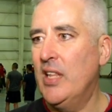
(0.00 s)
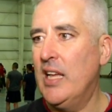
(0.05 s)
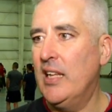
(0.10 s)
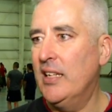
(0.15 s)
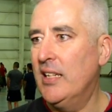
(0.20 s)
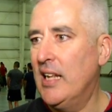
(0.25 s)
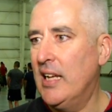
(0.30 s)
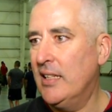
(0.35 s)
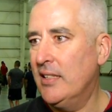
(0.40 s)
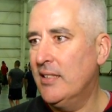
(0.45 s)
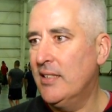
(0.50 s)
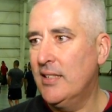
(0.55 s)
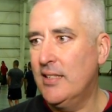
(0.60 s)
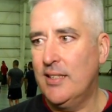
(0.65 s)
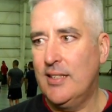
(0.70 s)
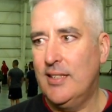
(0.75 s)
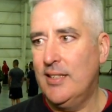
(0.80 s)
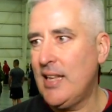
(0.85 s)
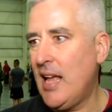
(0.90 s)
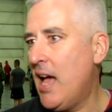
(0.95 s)
that,
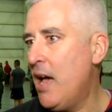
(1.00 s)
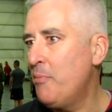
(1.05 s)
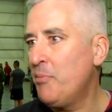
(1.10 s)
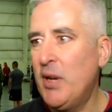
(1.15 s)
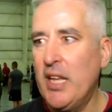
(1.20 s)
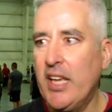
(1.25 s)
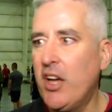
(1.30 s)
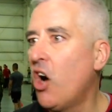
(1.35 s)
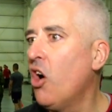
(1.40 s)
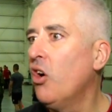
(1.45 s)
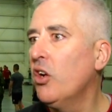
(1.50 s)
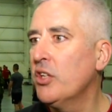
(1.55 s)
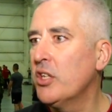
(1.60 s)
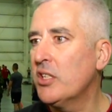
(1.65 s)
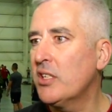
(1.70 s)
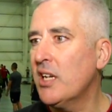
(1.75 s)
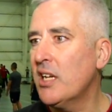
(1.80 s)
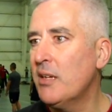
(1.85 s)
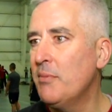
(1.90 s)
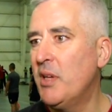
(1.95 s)
that's happening all
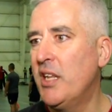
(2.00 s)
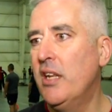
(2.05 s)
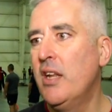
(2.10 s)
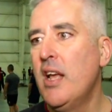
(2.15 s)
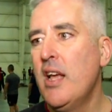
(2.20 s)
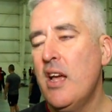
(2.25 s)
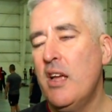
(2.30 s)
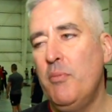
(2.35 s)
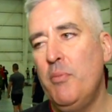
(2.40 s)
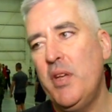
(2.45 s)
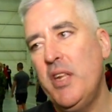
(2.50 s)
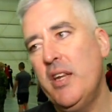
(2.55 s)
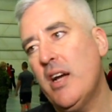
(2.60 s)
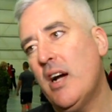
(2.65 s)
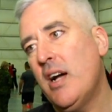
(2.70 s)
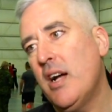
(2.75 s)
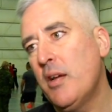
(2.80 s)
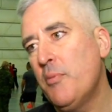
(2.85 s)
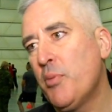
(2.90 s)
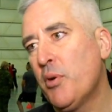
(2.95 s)
the time, and and being
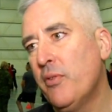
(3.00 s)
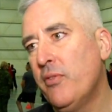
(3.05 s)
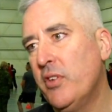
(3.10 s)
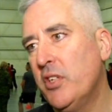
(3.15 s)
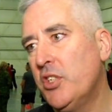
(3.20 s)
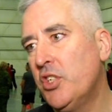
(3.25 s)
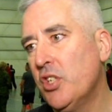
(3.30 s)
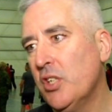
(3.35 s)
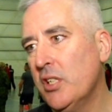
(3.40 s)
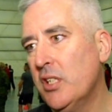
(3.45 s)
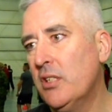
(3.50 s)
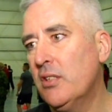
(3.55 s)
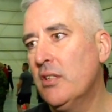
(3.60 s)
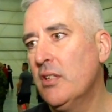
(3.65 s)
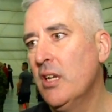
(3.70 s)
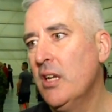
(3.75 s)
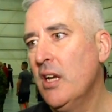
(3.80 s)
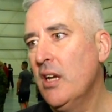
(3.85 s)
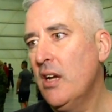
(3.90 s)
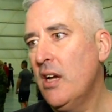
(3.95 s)
hyper vigilant
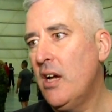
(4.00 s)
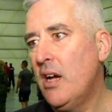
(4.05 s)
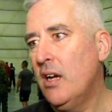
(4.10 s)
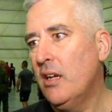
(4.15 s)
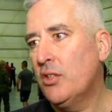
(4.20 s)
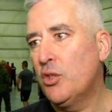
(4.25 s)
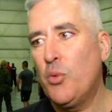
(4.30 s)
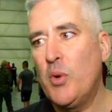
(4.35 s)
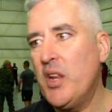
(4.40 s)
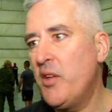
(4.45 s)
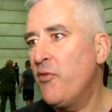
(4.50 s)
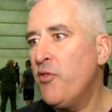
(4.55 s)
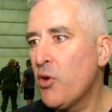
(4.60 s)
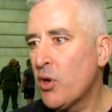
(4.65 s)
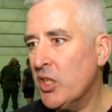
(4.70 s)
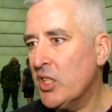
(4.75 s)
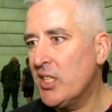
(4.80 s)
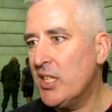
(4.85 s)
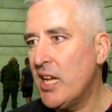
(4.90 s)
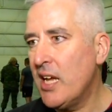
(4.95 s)
uh,
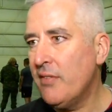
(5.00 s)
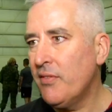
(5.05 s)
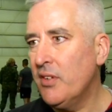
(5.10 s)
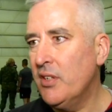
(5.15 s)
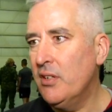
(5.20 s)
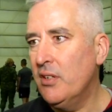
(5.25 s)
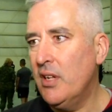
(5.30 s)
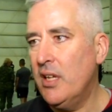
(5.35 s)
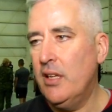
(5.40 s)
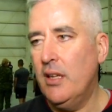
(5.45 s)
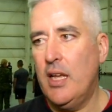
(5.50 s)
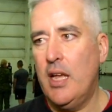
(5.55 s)
24 7,